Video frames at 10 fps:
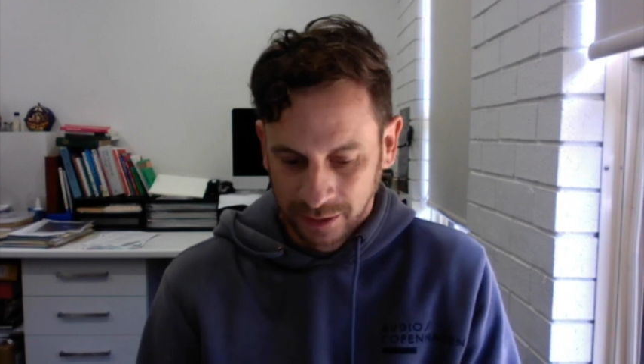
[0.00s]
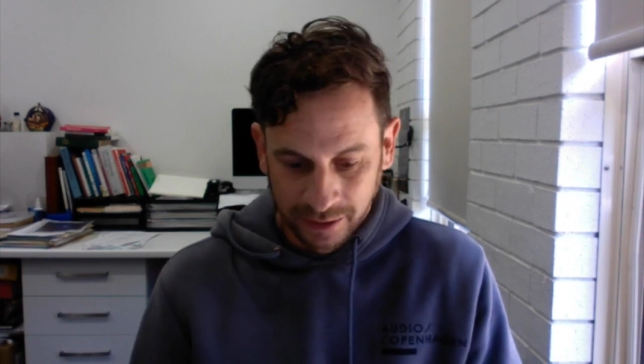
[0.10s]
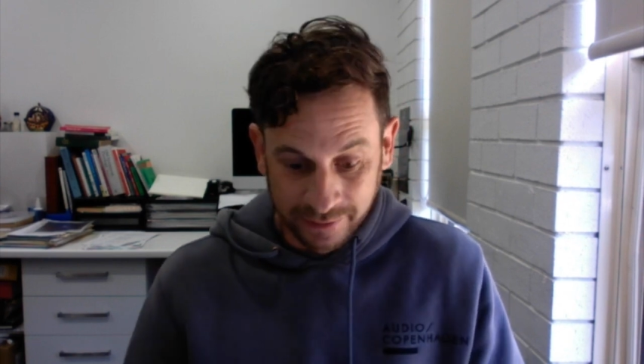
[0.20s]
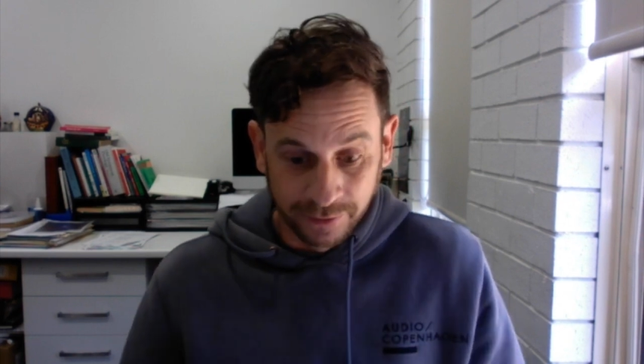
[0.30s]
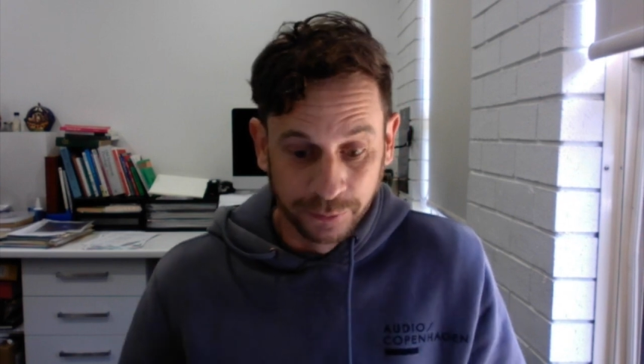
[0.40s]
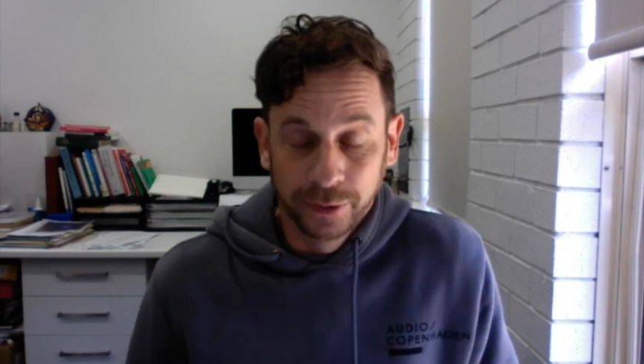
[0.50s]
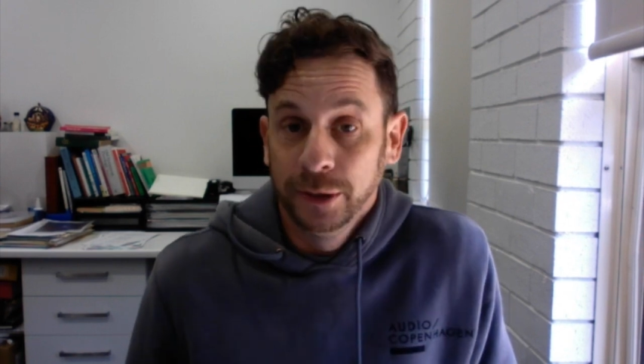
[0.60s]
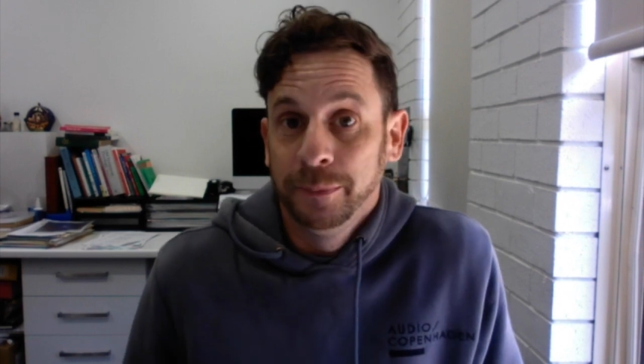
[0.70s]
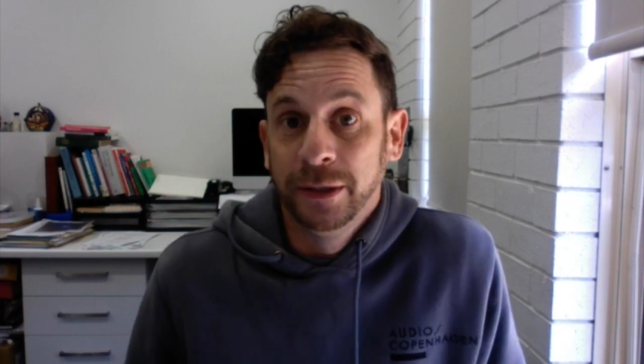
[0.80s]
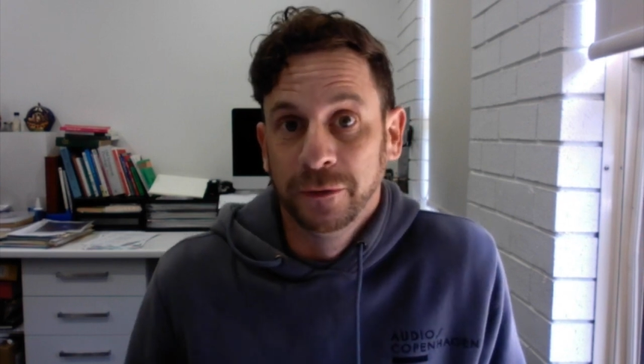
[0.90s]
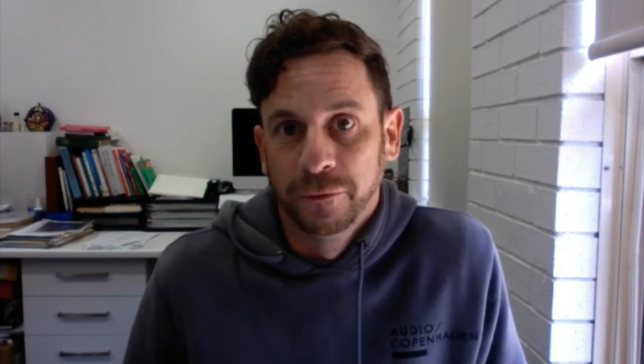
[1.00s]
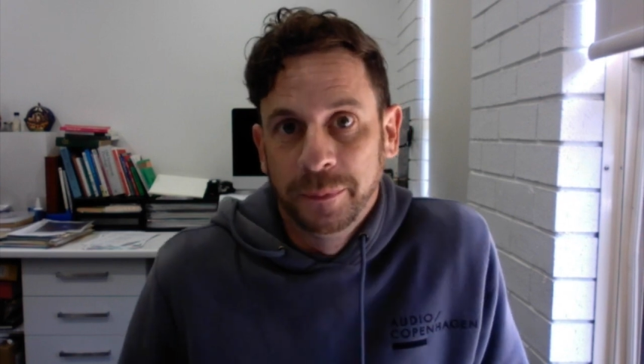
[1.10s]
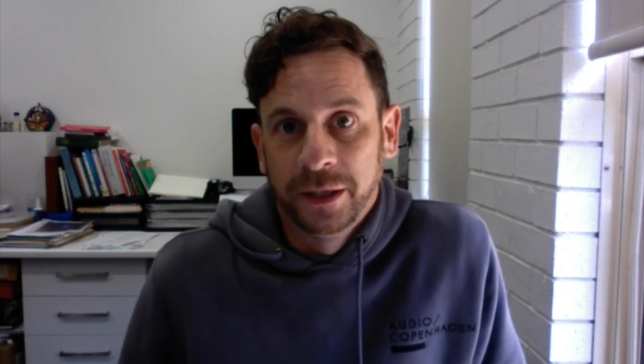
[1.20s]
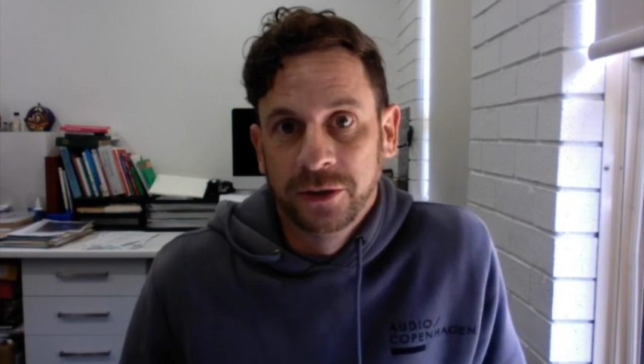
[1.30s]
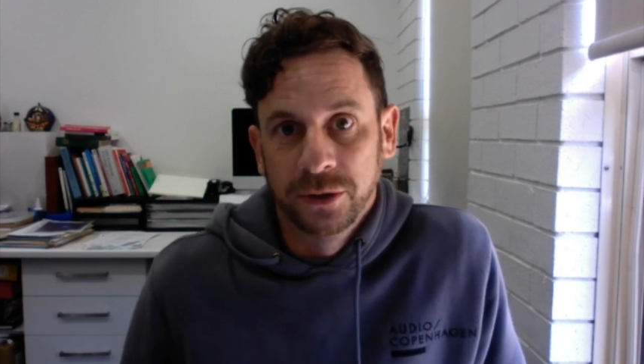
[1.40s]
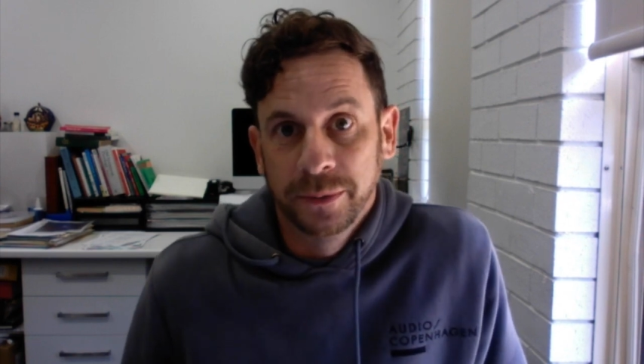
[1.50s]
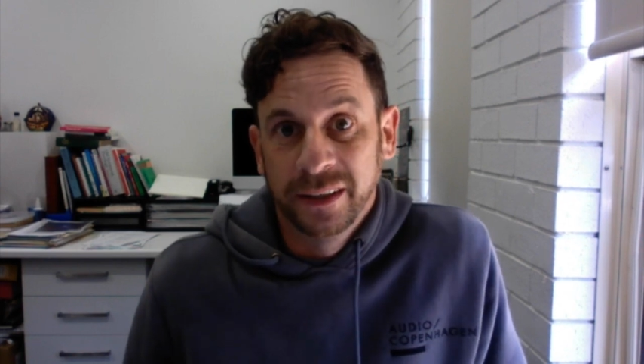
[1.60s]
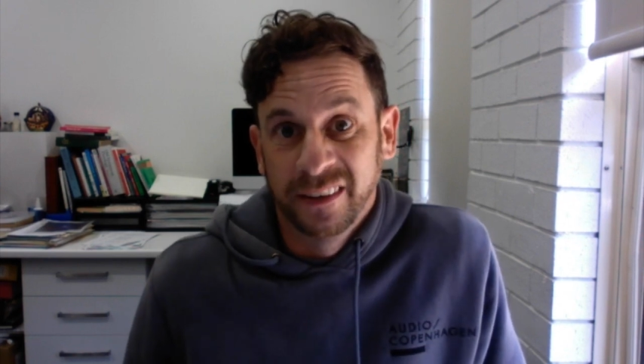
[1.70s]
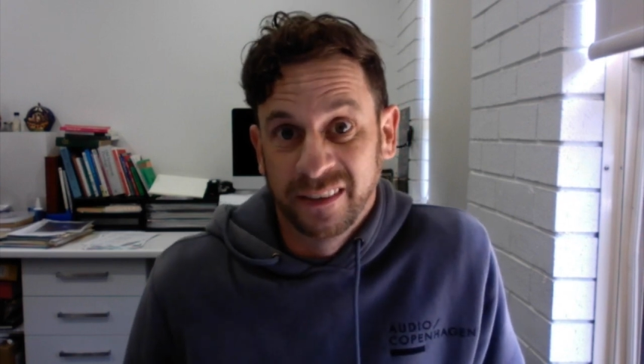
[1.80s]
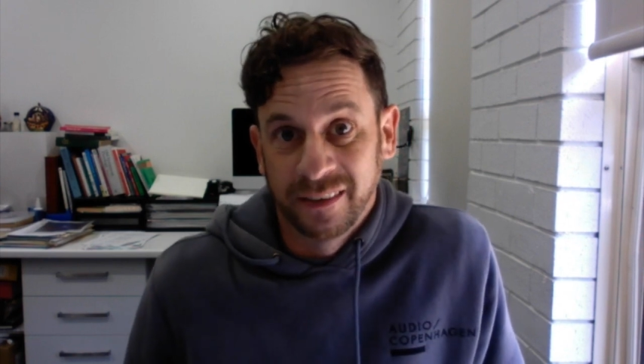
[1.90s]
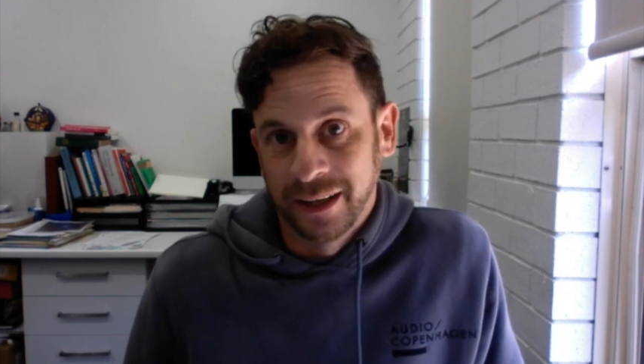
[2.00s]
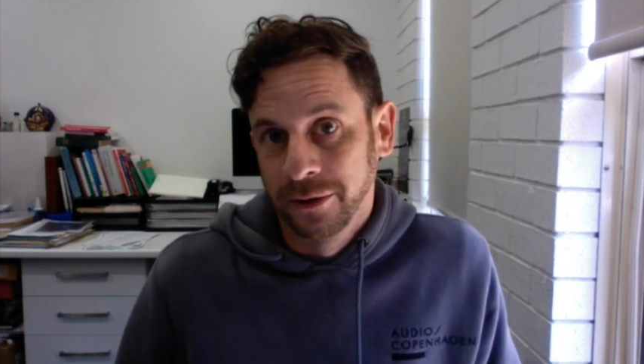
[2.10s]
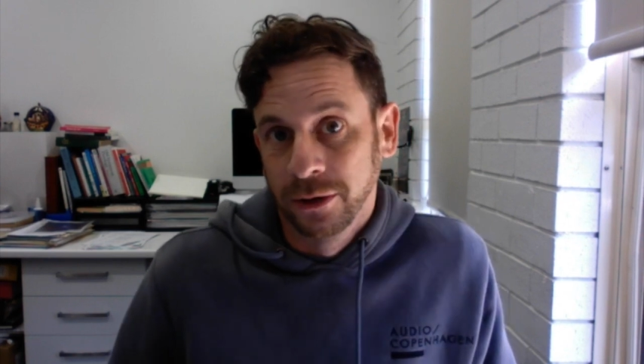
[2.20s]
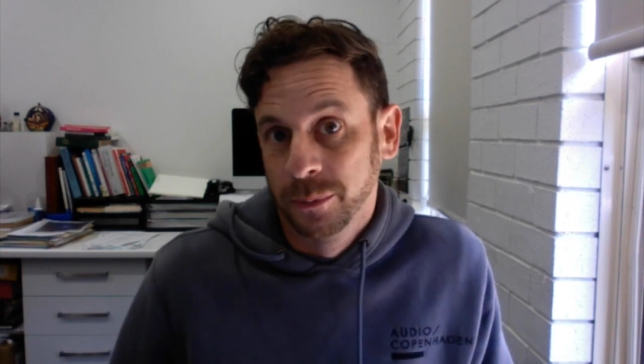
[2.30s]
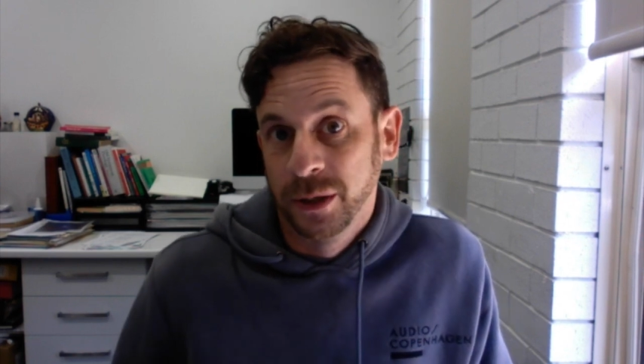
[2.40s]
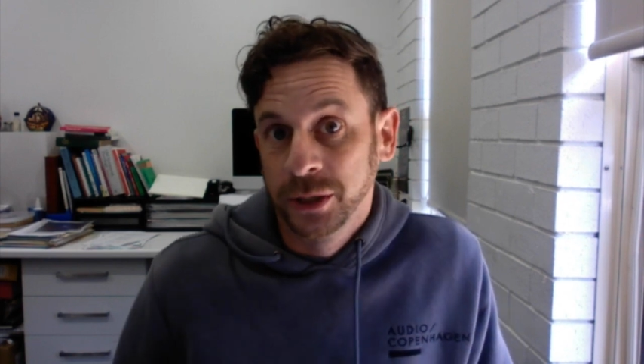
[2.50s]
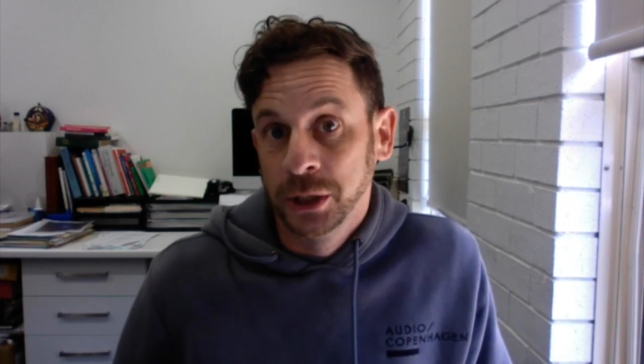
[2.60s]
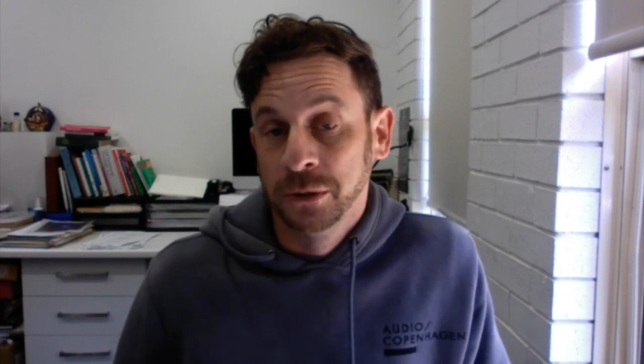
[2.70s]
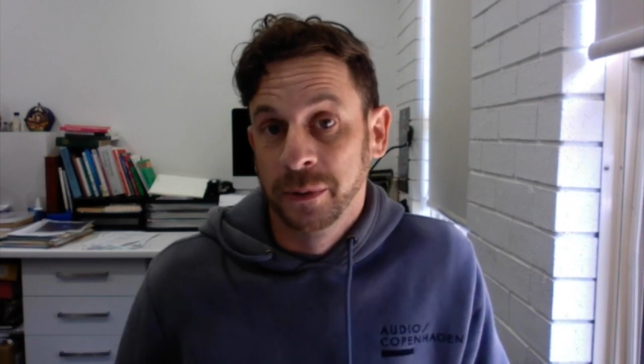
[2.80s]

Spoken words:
It's this really beautiful picture, because I don't know about you,